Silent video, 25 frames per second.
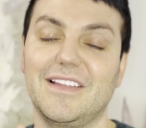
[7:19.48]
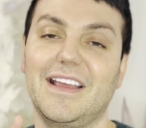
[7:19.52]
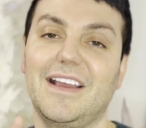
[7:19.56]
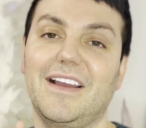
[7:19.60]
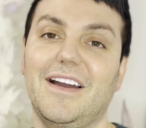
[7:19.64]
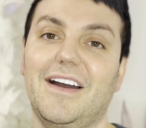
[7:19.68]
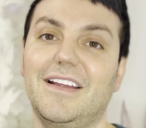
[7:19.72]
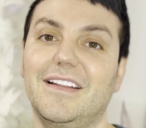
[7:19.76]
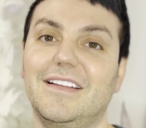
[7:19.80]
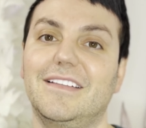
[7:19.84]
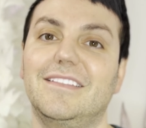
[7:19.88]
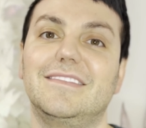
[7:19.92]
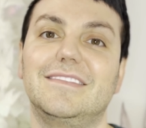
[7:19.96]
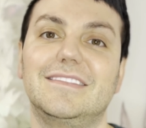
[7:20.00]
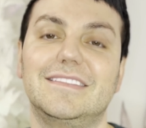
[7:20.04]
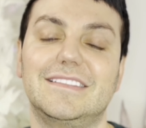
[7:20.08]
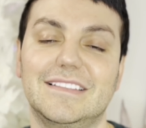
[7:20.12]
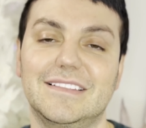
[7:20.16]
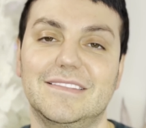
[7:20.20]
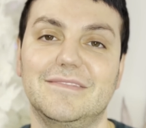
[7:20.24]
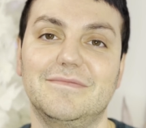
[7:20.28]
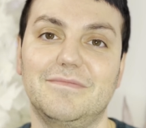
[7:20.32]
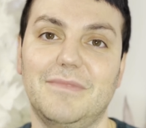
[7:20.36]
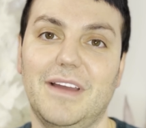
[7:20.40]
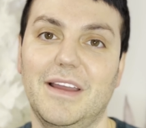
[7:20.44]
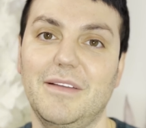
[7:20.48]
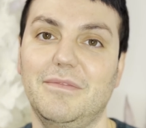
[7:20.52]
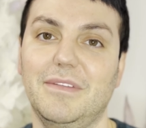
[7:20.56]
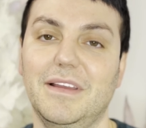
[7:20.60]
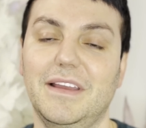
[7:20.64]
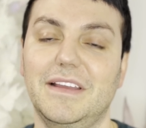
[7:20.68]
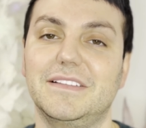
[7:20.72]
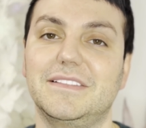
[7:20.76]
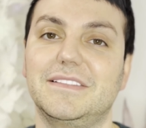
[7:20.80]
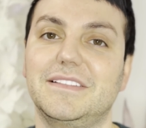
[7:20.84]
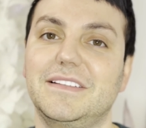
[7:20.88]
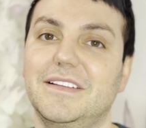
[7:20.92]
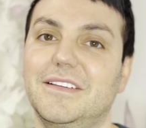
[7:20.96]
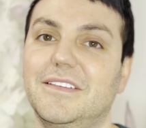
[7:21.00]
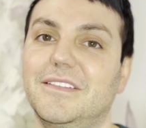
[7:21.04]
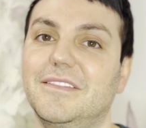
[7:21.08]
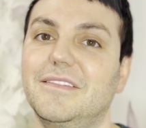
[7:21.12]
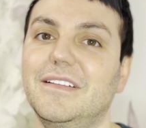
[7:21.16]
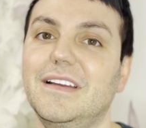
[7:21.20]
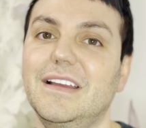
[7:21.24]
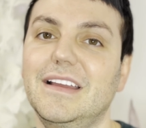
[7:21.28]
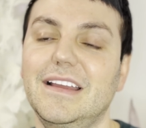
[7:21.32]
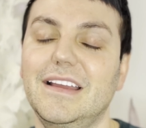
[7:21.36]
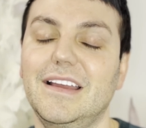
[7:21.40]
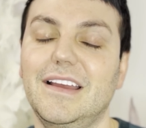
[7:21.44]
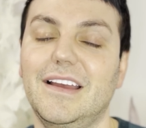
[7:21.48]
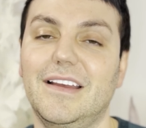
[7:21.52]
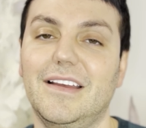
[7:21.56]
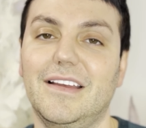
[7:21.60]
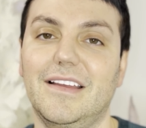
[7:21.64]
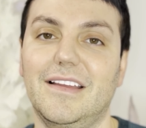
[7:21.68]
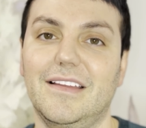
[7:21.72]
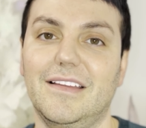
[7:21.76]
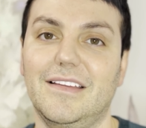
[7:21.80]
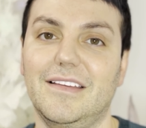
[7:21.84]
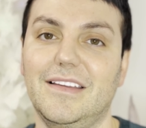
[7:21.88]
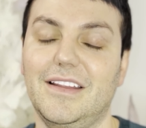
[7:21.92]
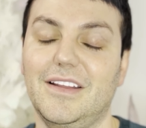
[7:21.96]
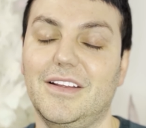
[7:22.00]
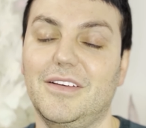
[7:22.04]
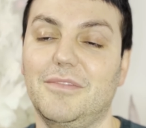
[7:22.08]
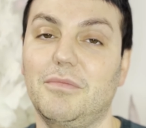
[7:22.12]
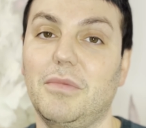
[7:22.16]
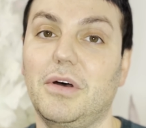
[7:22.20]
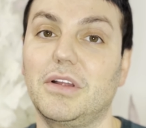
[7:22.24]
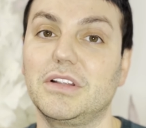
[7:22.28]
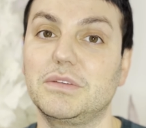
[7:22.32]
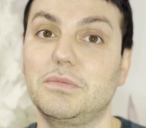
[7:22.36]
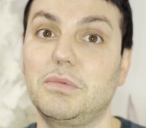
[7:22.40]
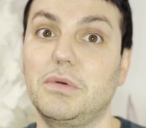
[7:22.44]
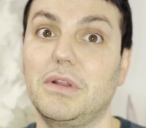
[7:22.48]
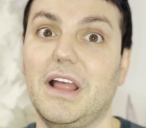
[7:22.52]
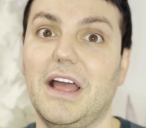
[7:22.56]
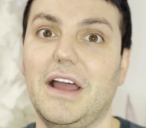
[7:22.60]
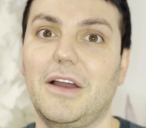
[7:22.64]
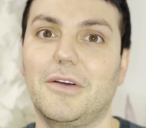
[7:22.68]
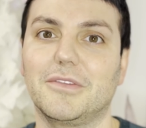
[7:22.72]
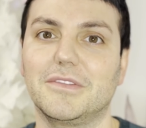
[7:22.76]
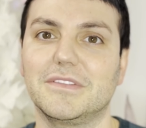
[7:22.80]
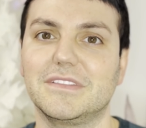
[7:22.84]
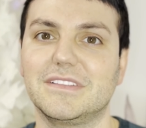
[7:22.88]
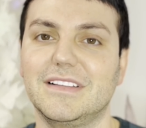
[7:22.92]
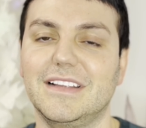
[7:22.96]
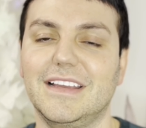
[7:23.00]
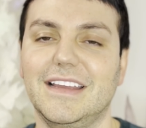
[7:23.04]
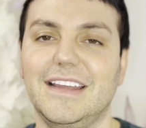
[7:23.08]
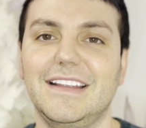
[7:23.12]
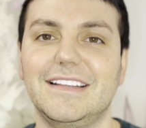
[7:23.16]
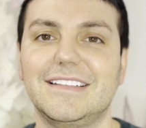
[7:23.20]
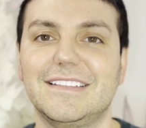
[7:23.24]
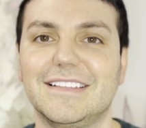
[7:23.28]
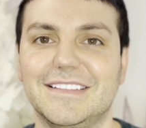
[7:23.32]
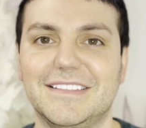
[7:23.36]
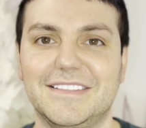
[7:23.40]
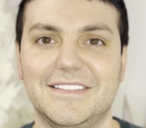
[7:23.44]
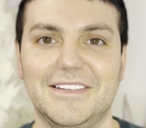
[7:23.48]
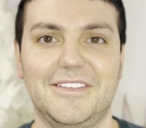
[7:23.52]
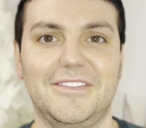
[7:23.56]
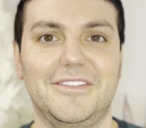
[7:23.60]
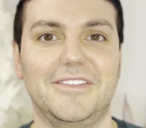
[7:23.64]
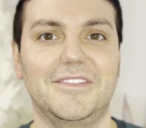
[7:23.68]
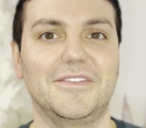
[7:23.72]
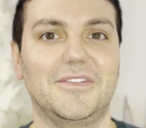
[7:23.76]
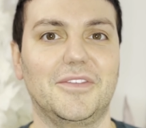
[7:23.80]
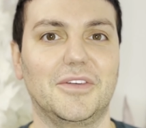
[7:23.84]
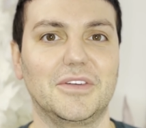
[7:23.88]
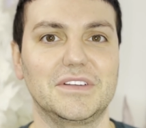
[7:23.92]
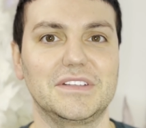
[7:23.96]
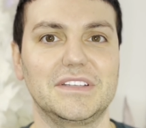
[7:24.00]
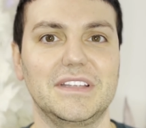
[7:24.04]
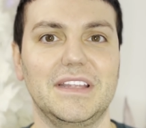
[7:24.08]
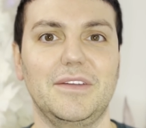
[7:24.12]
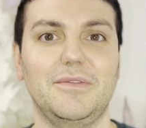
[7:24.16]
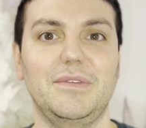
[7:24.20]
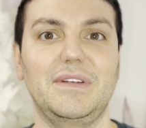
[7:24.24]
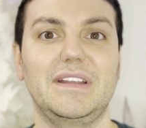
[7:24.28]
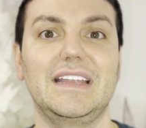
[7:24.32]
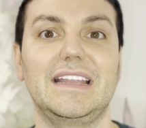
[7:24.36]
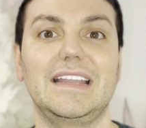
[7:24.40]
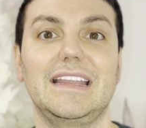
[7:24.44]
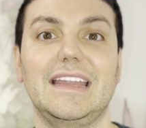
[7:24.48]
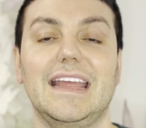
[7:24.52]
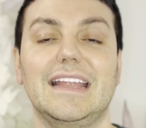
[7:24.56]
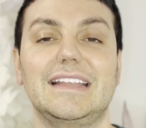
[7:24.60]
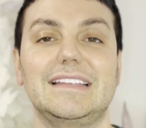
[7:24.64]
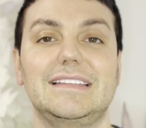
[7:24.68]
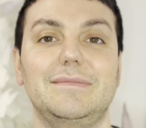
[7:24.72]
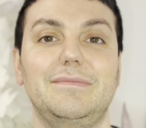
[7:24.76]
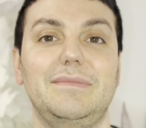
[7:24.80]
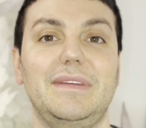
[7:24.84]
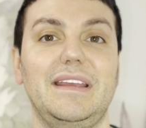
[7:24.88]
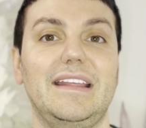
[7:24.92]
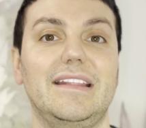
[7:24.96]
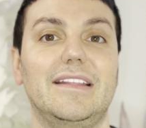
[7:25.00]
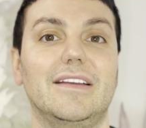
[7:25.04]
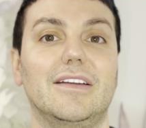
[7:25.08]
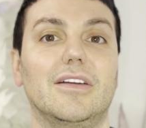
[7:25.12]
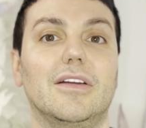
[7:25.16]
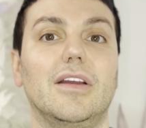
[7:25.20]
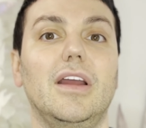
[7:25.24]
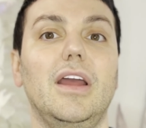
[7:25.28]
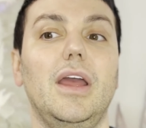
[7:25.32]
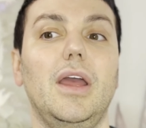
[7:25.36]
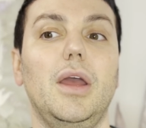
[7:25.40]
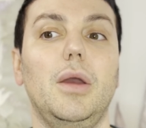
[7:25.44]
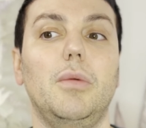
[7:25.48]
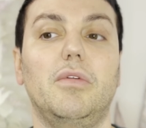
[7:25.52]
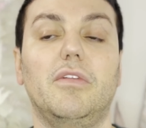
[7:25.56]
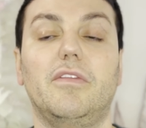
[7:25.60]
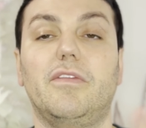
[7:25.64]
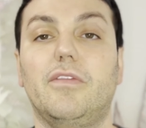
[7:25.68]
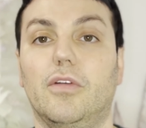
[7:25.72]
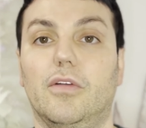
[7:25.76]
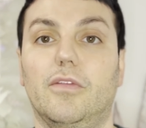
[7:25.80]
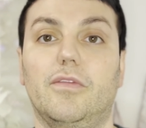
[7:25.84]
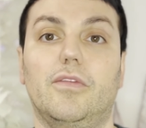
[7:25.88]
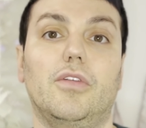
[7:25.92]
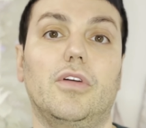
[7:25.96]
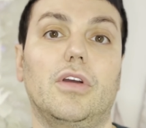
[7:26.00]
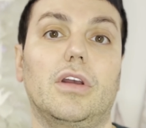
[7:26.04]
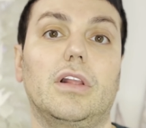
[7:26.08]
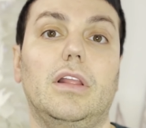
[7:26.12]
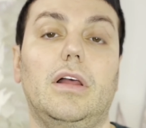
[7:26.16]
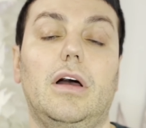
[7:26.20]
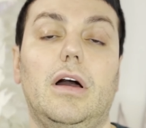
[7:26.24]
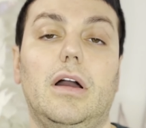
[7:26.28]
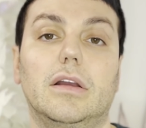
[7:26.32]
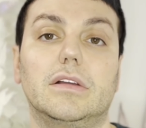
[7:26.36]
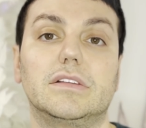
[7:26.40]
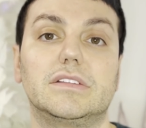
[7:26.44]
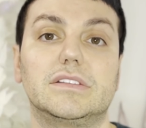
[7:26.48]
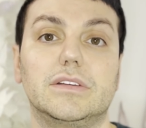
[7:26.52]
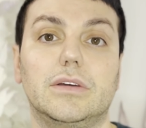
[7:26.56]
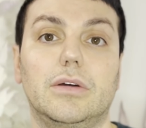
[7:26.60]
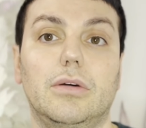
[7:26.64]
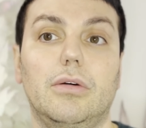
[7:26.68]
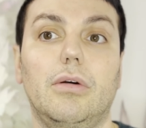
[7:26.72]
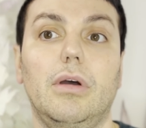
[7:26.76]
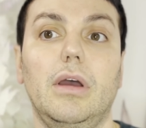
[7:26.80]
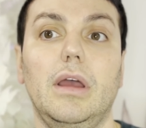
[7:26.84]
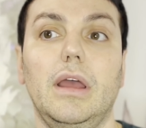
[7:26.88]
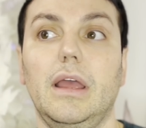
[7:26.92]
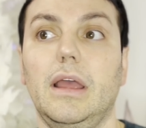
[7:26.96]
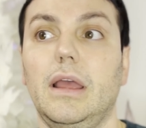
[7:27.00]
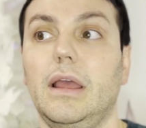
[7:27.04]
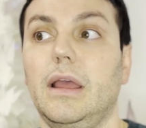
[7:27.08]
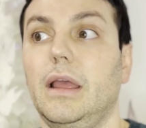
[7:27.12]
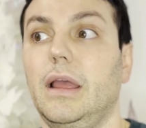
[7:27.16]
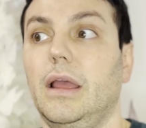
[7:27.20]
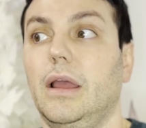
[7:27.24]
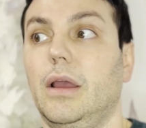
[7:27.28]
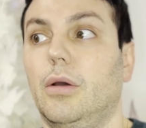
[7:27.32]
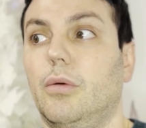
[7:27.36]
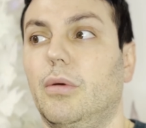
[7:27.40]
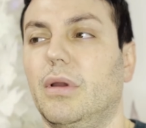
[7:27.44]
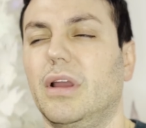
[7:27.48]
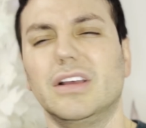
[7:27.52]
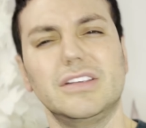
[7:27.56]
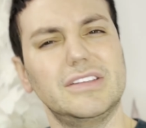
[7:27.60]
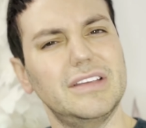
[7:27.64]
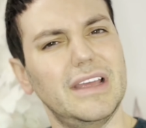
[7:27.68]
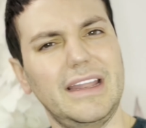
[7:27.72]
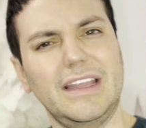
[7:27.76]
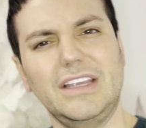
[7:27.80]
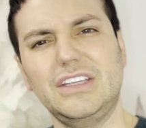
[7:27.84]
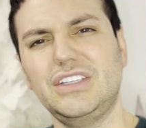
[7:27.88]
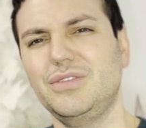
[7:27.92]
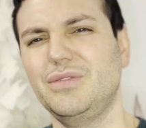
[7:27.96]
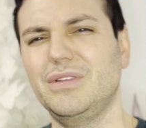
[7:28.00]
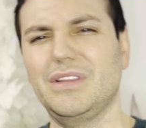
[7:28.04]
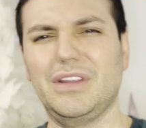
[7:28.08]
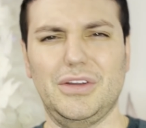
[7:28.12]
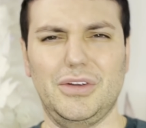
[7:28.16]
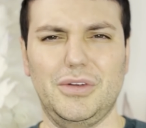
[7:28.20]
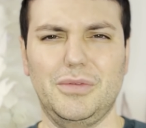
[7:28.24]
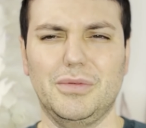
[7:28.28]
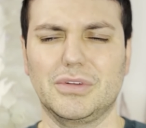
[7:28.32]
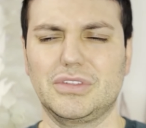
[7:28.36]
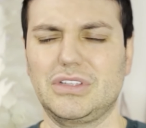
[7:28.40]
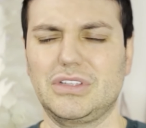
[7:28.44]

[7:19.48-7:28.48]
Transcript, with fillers: they got to my place, you know, you know, multiple hours late. So unfortunately, we didn't get to be there before four o'clock. So we also had an issue with Uber